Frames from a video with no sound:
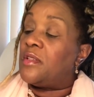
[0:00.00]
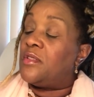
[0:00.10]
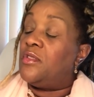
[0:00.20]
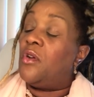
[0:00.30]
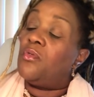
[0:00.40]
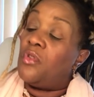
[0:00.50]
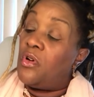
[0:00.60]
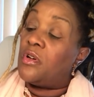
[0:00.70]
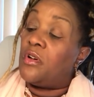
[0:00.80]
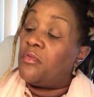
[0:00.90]
no
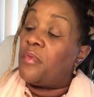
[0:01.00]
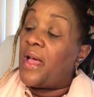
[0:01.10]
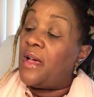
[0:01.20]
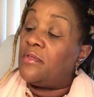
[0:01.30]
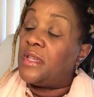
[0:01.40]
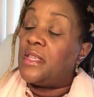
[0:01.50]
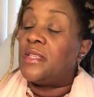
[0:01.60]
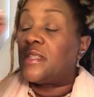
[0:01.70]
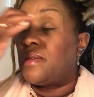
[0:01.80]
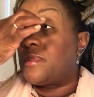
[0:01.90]
longer around, and
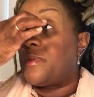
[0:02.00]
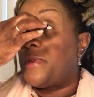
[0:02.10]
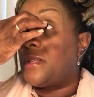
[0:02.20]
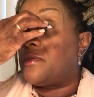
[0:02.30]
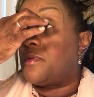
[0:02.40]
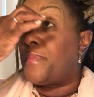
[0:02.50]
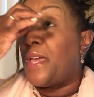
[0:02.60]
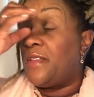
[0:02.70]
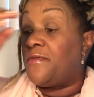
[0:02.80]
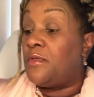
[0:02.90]
it seems to be a little
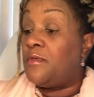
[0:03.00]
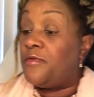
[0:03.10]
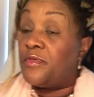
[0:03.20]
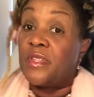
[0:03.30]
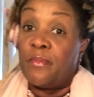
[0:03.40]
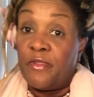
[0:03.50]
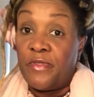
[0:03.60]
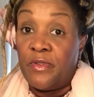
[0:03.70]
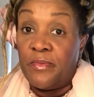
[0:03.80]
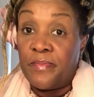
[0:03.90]
painful for some of
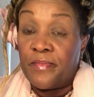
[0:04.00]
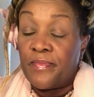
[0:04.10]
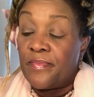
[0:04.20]
you.